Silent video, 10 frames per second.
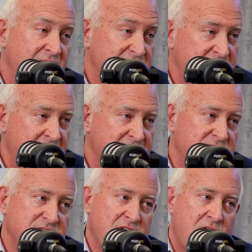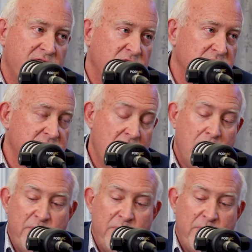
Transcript: and life sciences conference.